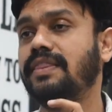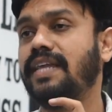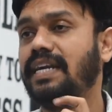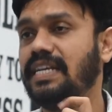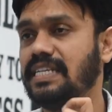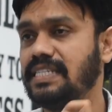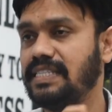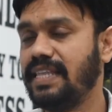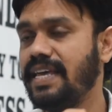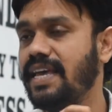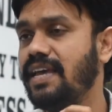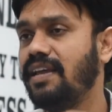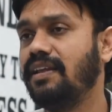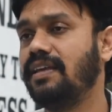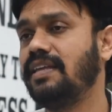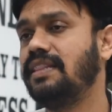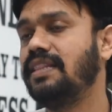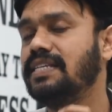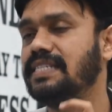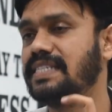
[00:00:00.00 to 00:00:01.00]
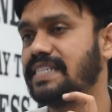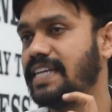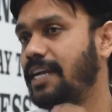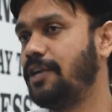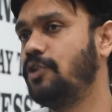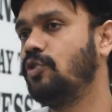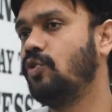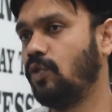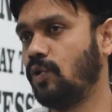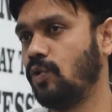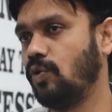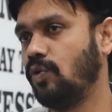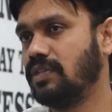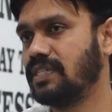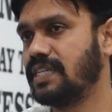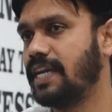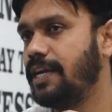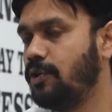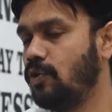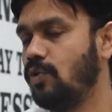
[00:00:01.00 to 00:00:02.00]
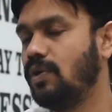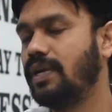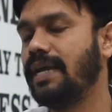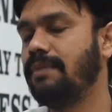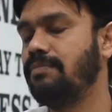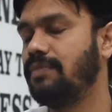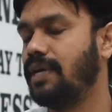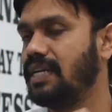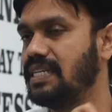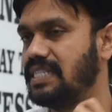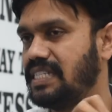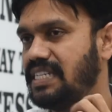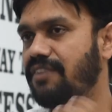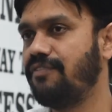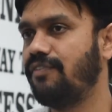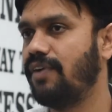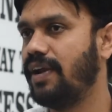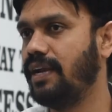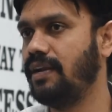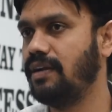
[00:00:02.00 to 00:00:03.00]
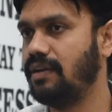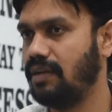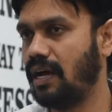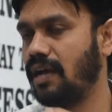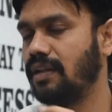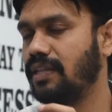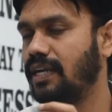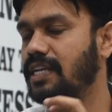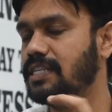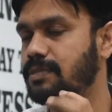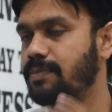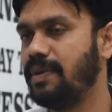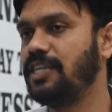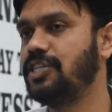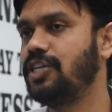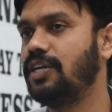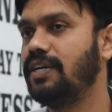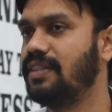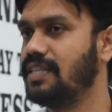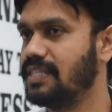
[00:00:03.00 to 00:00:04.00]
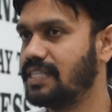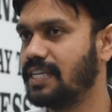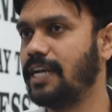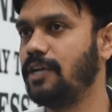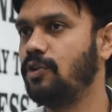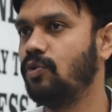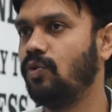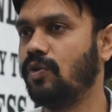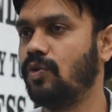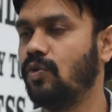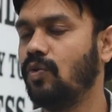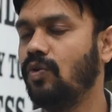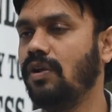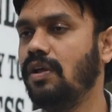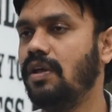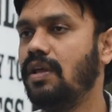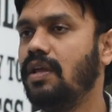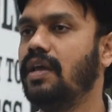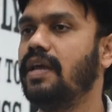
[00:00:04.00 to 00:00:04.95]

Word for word: that is there in the schedule rule, schedule time that is defined or that is mentioned in the schedule rule